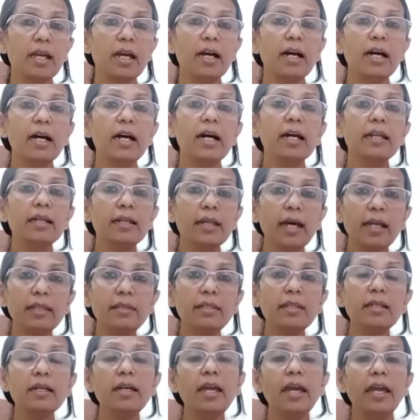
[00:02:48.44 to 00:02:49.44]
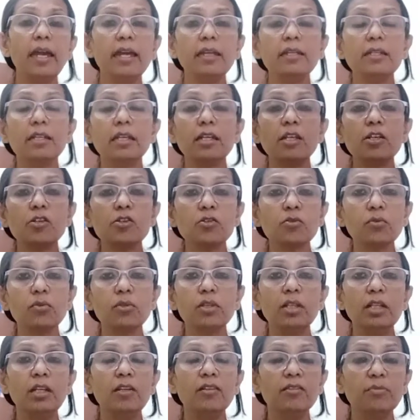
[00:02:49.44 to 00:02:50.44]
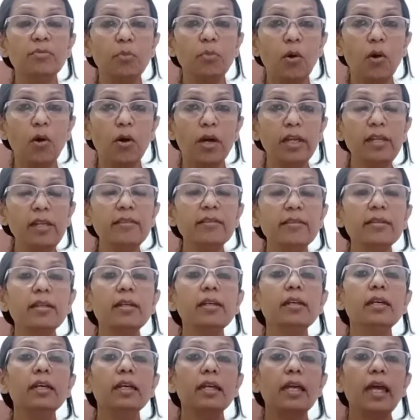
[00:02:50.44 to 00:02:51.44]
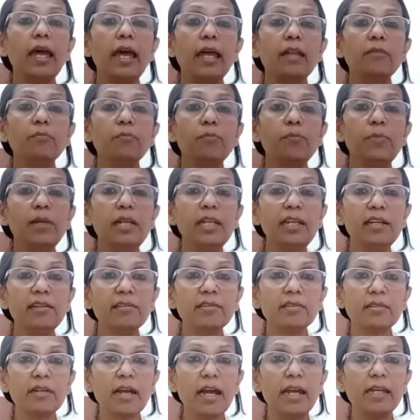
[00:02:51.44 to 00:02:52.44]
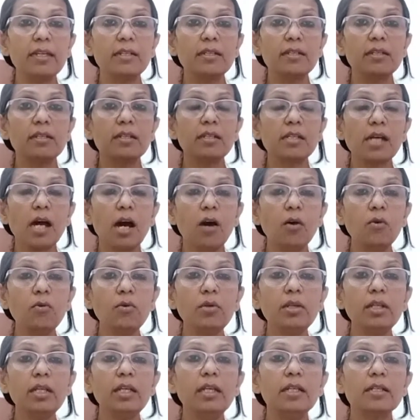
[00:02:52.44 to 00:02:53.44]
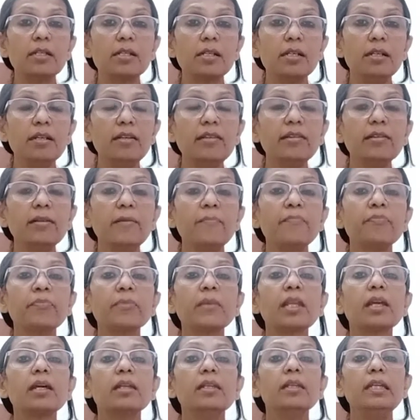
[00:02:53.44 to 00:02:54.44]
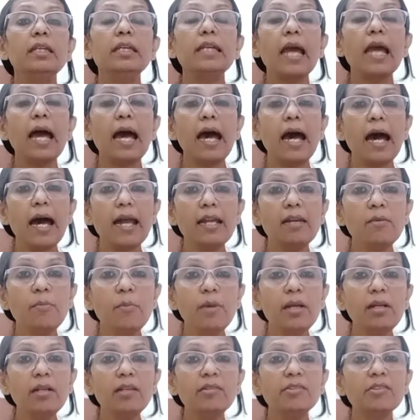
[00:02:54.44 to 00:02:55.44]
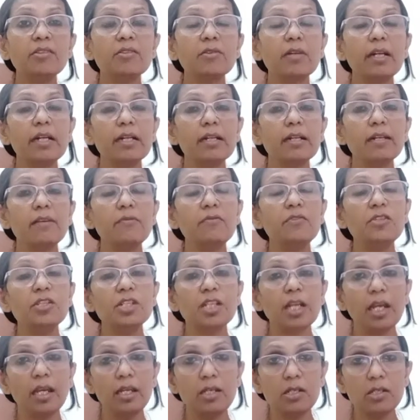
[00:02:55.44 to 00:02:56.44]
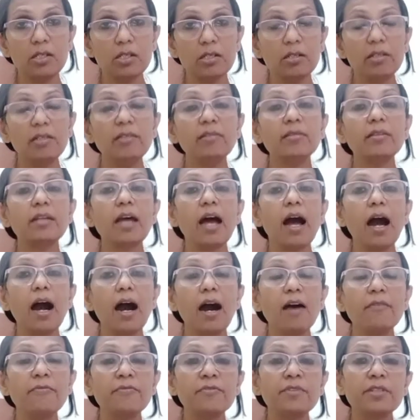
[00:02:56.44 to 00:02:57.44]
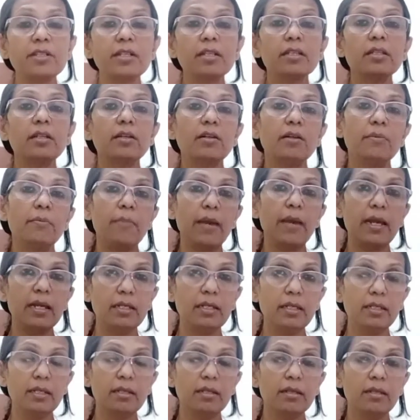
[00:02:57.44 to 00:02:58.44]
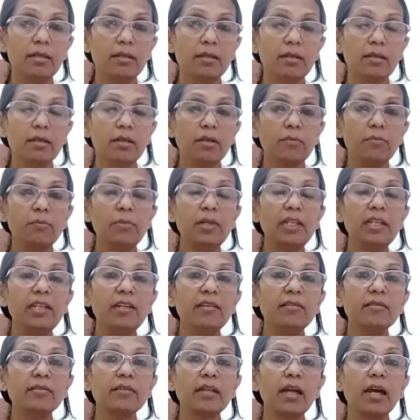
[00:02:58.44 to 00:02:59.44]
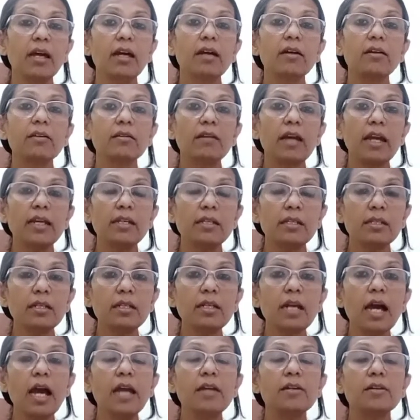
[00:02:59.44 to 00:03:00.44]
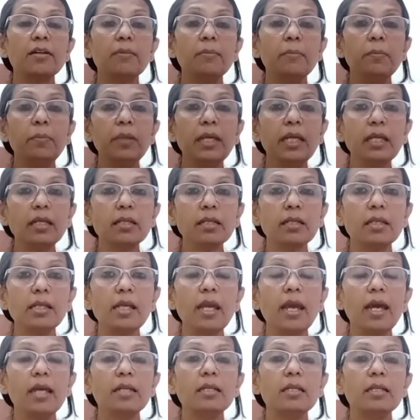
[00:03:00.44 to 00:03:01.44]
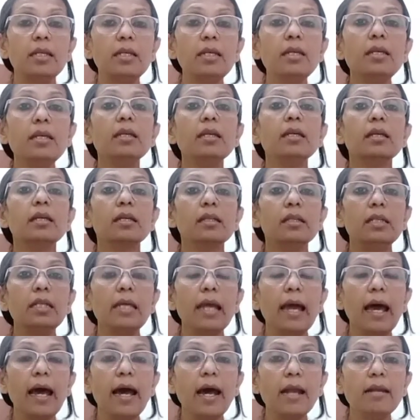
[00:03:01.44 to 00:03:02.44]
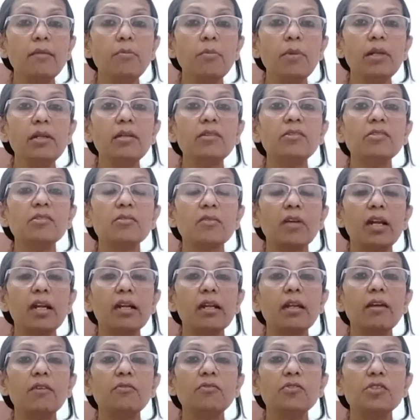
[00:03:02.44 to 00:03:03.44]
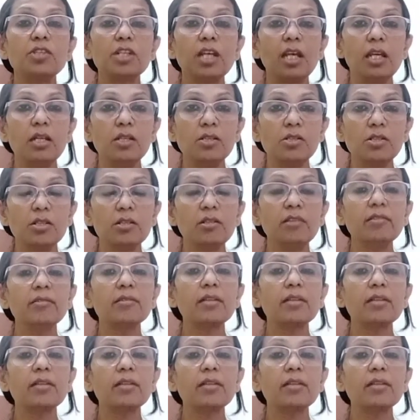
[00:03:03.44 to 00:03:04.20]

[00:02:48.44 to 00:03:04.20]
another heading to these points and please write it down. It is the administrative changes after the rebellion. Please write it. I repeat the heading, the administrative changes